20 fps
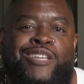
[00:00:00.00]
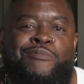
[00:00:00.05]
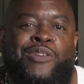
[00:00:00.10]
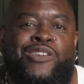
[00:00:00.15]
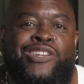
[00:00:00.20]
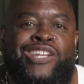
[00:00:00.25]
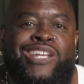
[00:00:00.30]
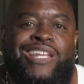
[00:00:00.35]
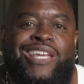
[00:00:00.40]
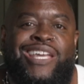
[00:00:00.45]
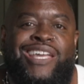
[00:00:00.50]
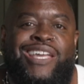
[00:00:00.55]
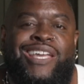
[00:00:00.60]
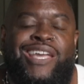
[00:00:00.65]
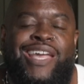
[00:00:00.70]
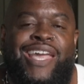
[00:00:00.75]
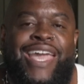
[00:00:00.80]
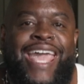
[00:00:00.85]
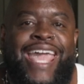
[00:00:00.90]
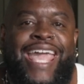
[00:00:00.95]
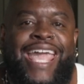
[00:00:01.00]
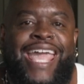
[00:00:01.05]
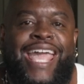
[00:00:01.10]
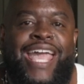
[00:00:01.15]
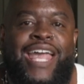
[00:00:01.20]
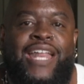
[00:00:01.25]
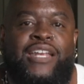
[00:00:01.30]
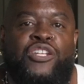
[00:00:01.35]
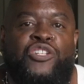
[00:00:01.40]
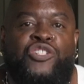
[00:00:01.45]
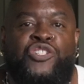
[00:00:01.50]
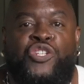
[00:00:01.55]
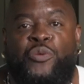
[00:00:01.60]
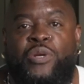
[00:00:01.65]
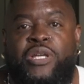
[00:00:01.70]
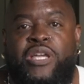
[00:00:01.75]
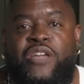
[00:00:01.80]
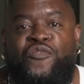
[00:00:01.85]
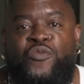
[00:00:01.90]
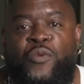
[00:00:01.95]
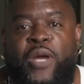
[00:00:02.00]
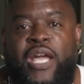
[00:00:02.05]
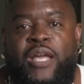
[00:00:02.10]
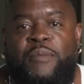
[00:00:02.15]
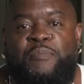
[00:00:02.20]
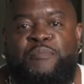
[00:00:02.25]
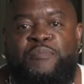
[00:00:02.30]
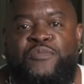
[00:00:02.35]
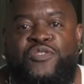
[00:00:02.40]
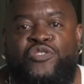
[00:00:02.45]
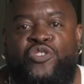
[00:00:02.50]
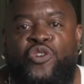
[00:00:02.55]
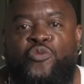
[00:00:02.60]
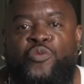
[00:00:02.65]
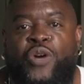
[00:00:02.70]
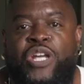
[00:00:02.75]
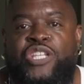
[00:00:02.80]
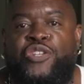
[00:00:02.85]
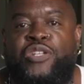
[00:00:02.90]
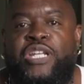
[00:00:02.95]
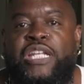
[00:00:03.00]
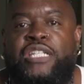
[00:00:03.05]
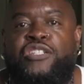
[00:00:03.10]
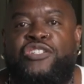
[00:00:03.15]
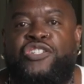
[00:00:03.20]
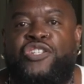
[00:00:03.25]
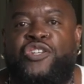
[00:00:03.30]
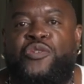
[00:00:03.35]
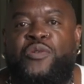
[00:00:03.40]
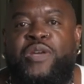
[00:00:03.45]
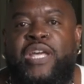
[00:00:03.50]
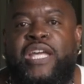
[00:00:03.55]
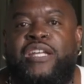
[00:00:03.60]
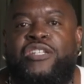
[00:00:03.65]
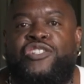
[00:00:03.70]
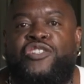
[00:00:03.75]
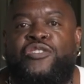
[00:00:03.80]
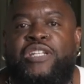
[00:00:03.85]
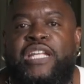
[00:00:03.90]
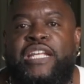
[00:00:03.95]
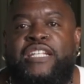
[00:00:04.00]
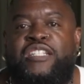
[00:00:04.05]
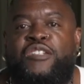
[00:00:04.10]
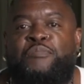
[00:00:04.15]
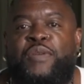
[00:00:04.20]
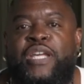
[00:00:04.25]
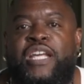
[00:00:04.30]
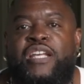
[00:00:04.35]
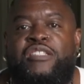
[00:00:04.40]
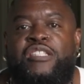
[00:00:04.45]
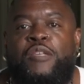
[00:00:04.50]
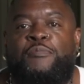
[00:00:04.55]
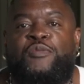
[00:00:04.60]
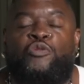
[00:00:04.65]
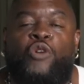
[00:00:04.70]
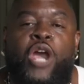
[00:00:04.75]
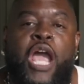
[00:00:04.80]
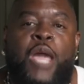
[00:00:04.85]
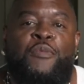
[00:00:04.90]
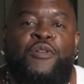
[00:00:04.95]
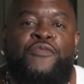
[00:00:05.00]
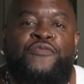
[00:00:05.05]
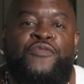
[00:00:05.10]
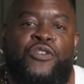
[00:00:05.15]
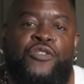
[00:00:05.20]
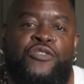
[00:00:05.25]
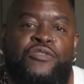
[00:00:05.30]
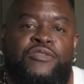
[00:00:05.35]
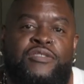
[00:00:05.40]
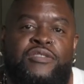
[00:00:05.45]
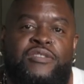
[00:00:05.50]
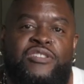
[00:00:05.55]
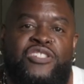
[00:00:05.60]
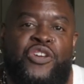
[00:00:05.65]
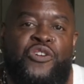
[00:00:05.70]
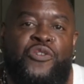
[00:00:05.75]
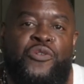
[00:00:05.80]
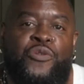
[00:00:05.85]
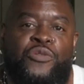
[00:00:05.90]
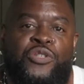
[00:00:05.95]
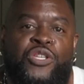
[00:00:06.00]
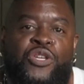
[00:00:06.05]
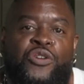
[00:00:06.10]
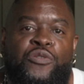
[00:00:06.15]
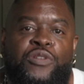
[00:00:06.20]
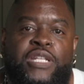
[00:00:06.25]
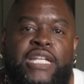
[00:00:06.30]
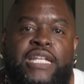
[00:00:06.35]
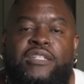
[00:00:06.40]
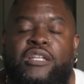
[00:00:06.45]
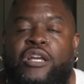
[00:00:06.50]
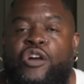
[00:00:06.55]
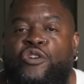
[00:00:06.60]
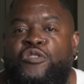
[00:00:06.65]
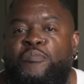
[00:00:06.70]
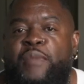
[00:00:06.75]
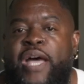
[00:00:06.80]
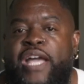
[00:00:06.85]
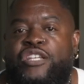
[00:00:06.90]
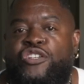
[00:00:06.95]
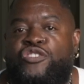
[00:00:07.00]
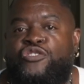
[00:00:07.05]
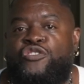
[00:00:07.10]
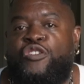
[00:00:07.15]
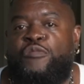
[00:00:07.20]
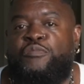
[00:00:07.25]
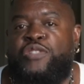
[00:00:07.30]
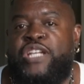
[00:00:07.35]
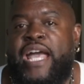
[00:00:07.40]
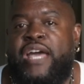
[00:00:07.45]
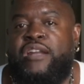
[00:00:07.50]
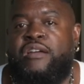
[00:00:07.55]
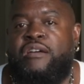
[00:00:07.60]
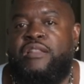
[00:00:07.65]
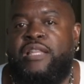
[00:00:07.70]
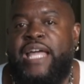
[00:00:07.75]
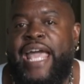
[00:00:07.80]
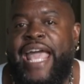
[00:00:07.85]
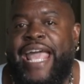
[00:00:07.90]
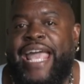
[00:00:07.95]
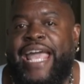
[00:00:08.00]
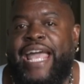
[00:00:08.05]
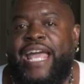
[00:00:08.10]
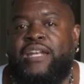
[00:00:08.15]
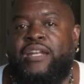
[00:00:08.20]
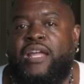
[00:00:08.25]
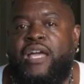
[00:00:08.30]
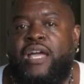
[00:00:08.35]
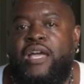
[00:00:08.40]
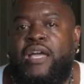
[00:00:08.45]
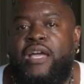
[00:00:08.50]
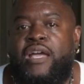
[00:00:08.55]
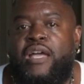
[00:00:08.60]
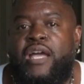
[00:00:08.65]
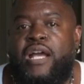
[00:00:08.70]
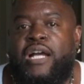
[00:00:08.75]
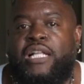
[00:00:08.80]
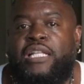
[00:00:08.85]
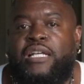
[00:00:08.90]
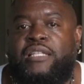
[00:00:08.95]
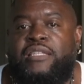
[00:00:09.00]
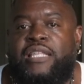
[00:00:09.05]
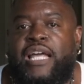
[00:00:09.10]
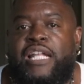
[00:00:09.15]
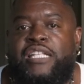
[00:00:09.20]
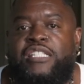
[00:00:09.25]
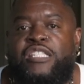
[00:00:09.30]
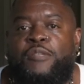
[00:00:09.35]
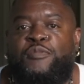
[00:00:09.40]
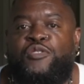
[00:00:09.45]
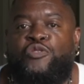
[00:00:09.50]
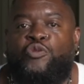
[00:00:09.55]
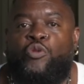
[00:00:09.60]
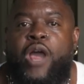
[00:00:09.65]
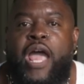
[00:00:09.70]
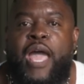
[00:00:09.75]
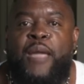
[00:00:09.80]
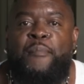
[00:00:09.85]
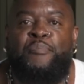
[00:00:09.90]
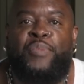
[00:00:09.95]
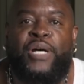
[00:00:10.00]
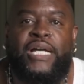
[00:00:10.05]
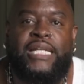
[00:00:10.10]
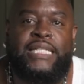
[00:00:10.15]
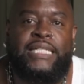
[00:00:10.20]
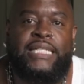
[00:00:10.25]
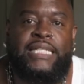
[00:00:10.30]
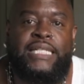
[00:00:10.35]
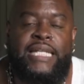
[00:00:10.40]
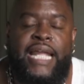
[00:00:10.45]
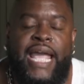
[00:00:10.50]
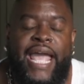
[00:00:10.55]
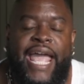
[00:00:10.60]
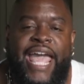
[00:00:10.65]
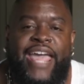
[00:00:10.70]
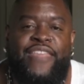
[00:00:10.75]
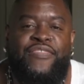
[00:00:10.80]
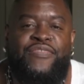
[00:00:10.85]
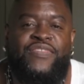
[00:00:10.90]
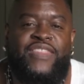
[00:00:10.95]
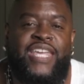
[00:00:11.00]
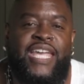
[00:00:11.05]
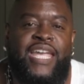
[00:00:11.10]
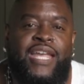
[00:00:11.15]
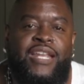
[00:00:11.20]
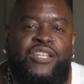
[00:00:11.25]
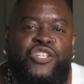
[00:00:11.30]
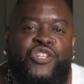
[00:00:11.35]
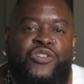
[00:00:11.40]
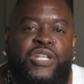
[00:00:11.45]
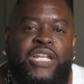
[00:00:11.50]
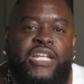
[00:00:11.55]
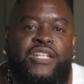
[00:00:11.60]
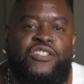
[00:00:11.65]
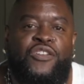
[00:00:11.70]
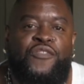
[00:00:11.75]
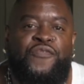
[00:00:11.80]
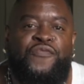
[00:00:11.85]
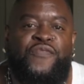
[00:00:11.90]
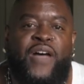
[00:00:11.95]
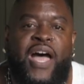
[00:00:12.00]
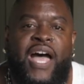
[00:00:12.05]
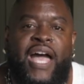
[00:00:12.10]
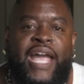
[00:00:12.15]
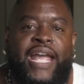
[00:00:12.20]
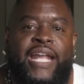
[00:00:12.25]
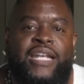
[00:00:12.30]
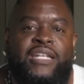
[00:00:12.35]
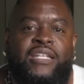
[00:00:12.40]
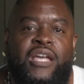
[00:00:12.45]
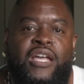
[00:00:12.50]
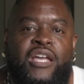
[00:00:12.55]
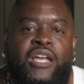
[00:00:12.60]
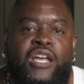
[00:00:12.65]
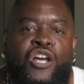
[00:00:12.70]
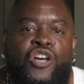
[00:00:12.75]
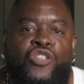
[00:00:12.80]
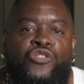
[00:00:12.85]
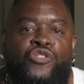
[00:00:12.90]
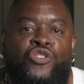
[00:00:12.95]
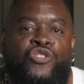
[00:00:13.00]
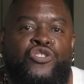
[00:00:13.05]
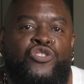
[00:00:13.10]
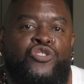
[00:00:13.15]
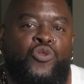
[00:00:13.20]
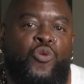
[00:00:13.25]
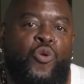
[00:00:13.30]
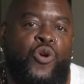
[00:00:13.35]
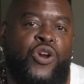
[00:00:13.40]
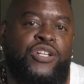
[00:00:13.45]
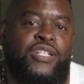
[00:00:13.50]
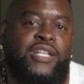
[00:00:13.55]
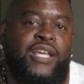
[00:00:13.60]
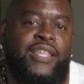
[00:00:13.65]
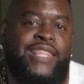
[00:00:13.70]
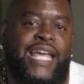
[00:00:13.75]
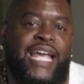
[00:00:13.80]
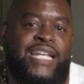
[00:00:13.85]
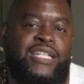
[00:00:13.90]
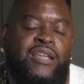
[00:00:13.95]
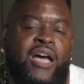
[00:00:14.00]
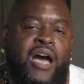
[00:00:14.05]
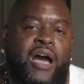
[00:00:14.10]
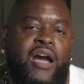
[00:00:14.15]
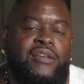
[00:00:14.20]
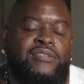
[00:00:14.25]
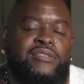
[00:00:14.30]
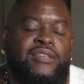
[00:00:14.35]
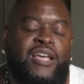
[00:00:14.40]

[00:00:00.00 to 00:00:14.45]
community and do a giveaway. So what you need to do is you need to be a subscriber first. So you need to go to my YouTube channel and click that subscribe button, and then you need to find the short that talks